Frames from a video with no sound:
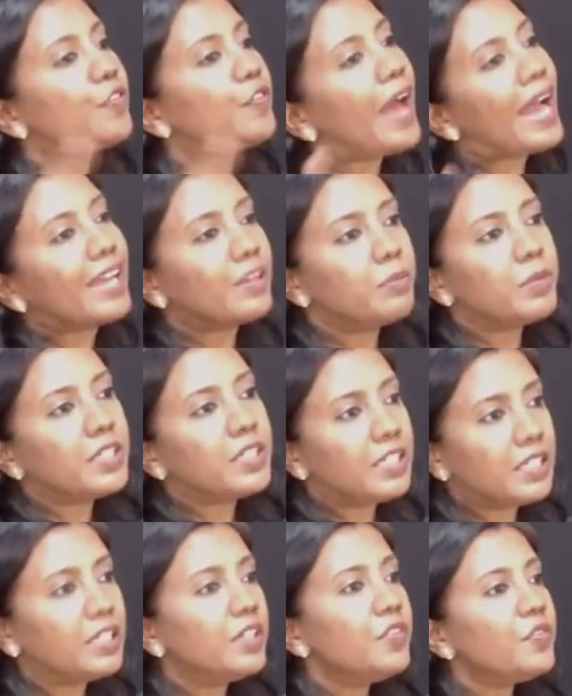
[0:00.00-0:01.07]
adam and
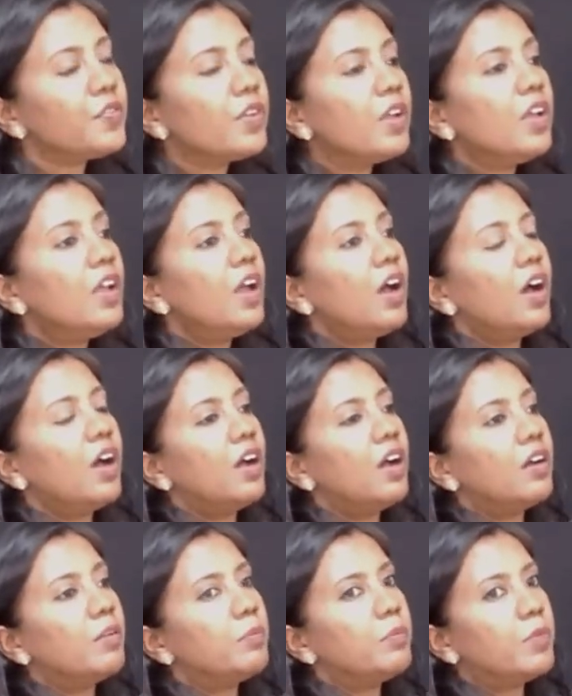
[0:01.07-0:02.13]
eve
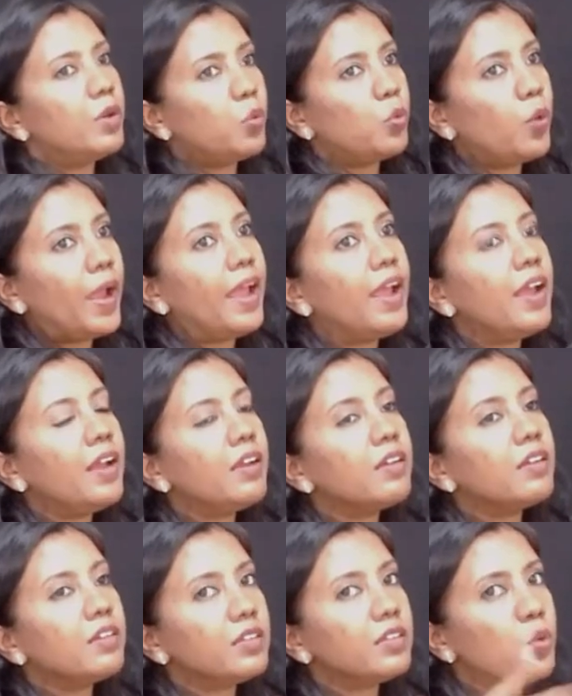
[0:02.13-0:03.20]
uh, were
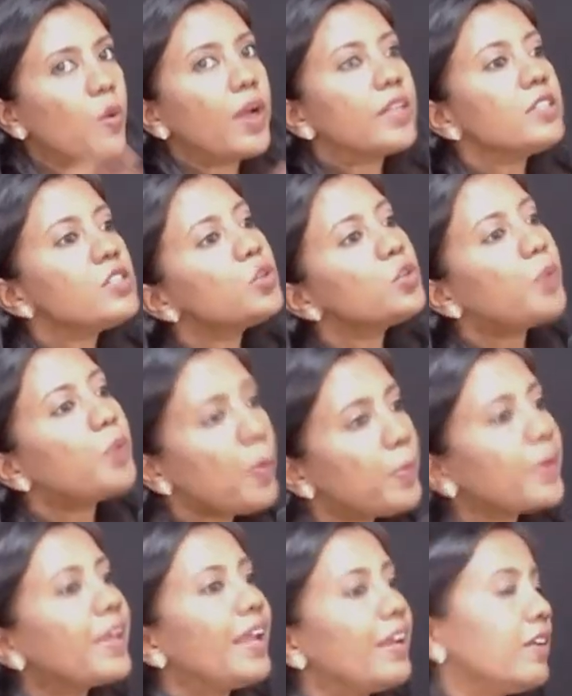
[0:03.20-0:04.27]
the ones who
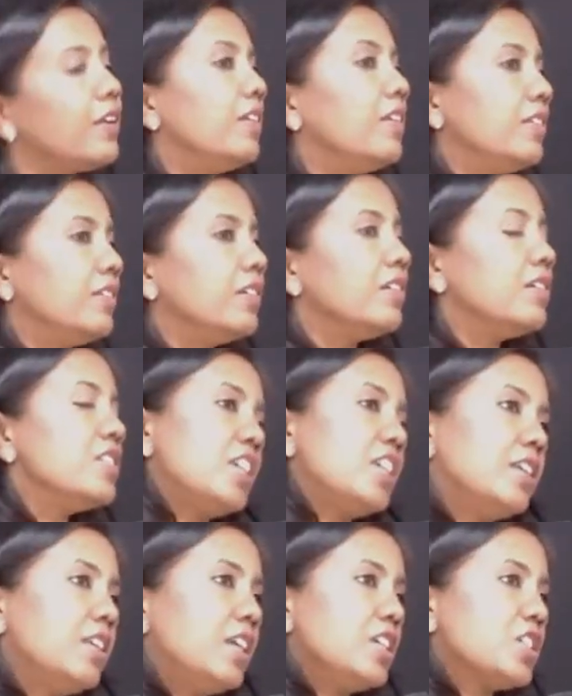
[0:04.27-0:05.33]
propagated the
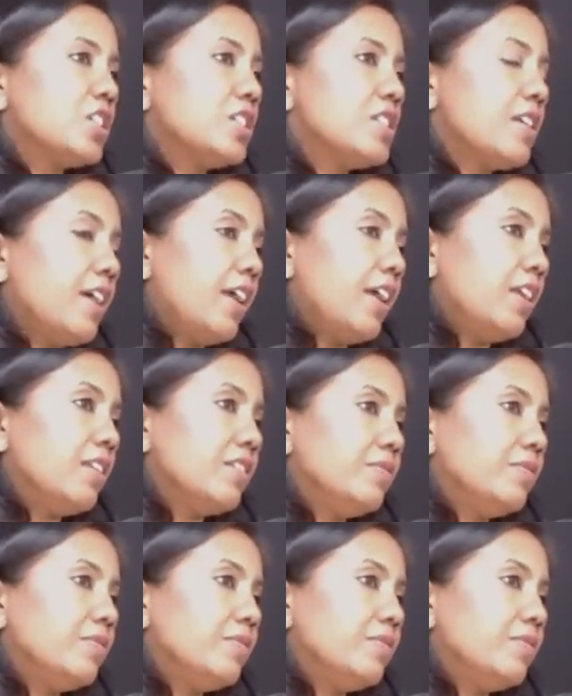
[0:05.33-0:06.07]
generations ahead.